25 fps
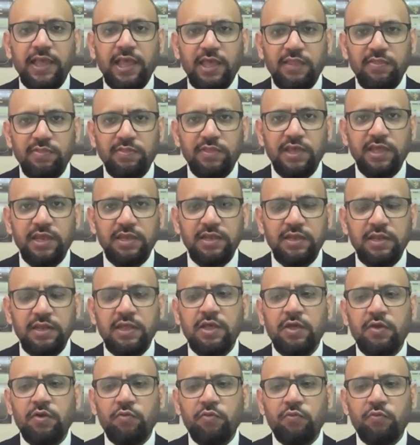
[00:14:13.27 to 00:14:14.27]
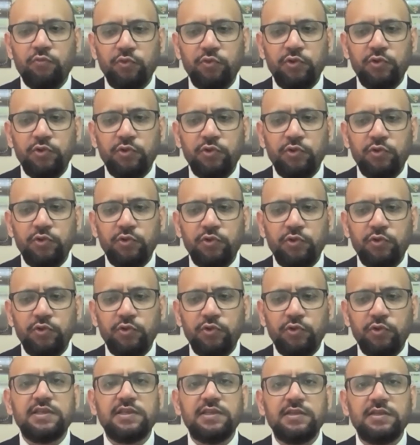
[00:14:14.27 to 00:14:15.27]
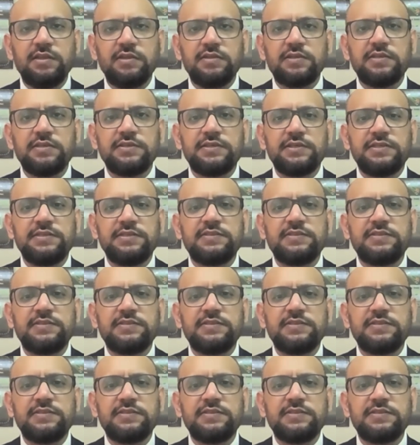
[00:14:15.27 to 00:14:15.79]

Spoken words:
and then we test in